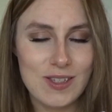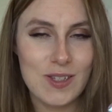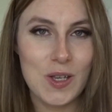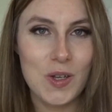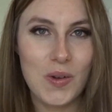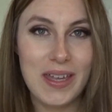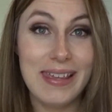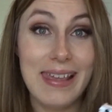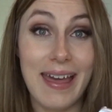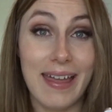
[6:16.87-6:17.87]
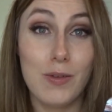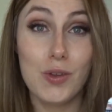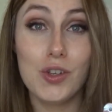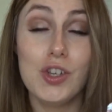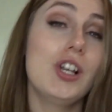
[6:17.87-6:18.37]
So yeah, if
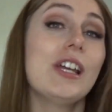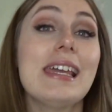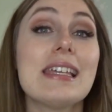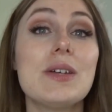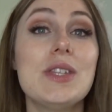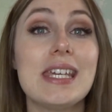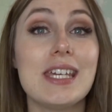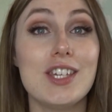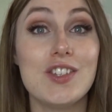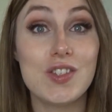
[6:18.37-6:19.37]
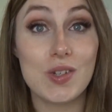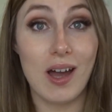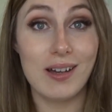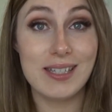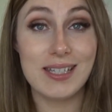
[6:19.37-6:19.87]
you're looking at something to get you
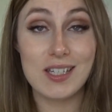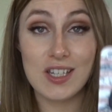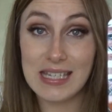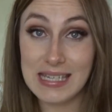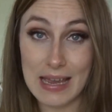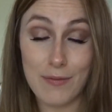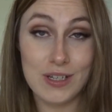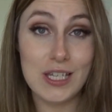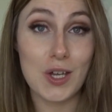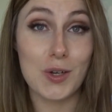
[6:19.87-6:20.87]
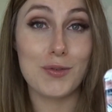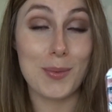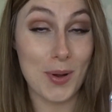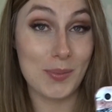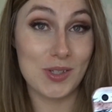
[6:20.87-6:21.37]
started, definitely go for a
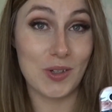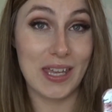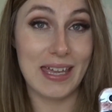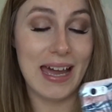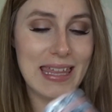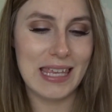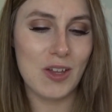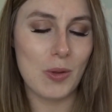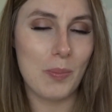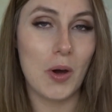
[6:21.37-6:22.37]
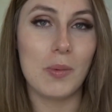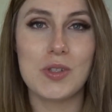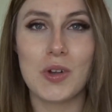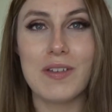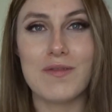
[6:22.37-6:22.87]
pop socket. I think on the pop
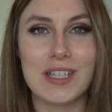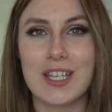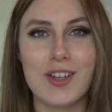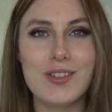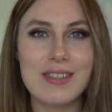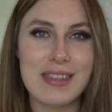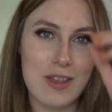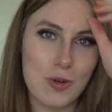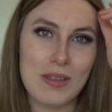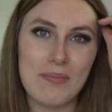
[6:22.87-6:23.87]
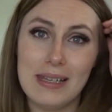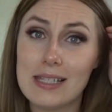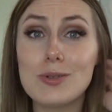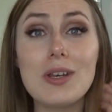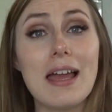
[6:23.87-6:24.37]
socket videos, they call them
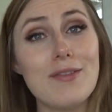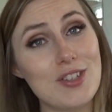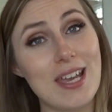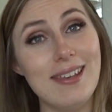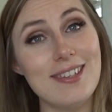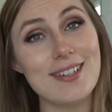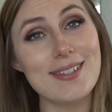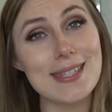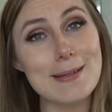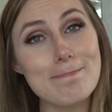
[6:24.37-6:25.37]
little life changes.